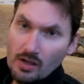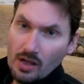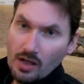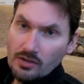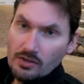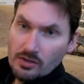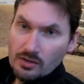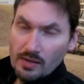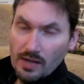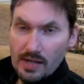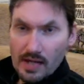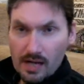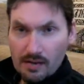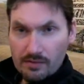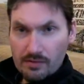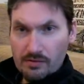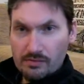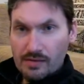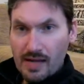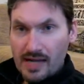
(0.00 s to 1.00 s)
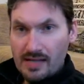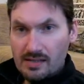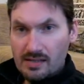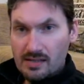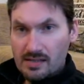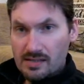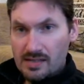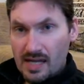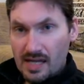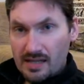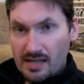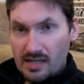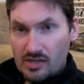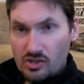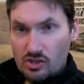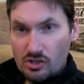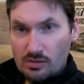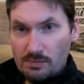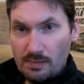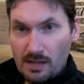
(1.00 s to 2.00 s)
And do I have the right to say they
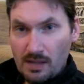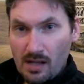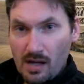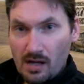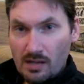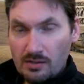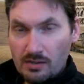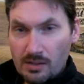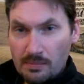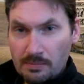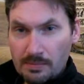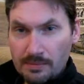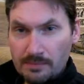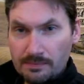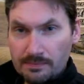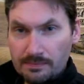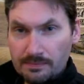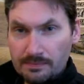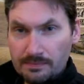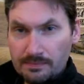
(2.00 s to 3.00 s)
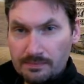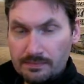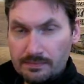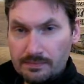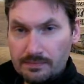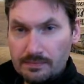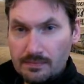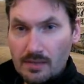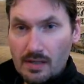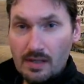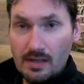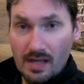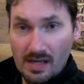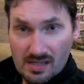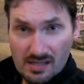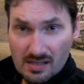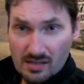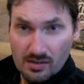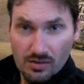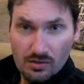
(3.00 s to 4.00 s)
should be locked up?
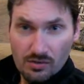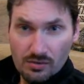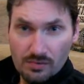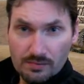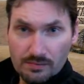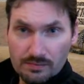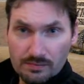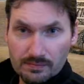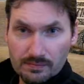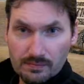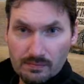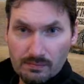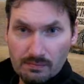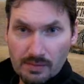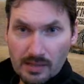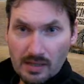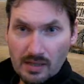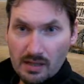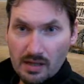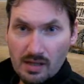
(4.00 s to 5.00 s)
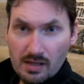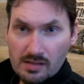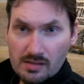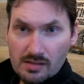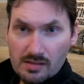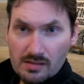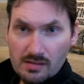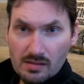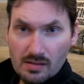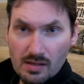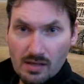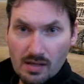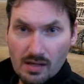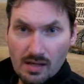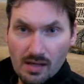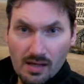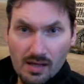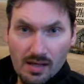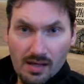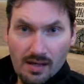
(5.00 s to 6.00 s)
Yes, I do. Because
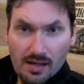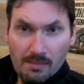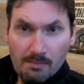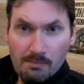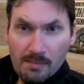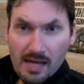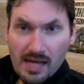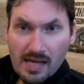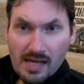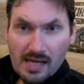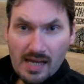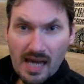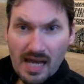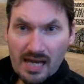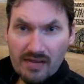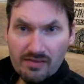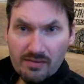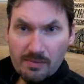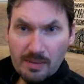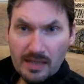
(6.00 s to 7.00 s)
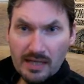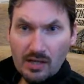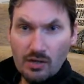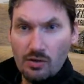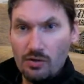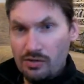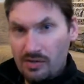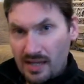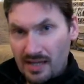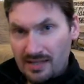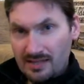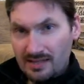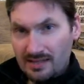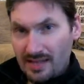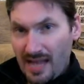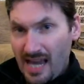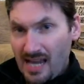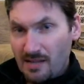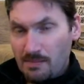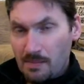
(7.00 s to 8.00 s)
me and everybody who thinks
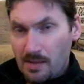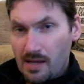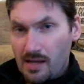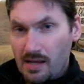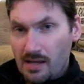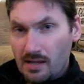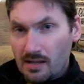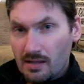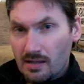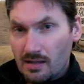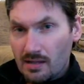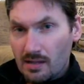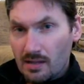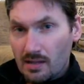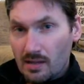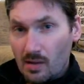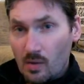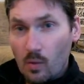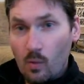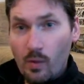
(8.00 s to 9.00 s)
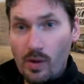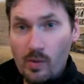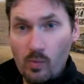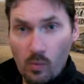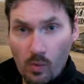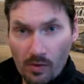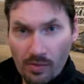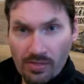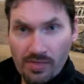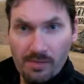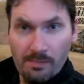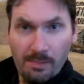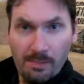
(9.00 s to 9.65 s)
like me, we won the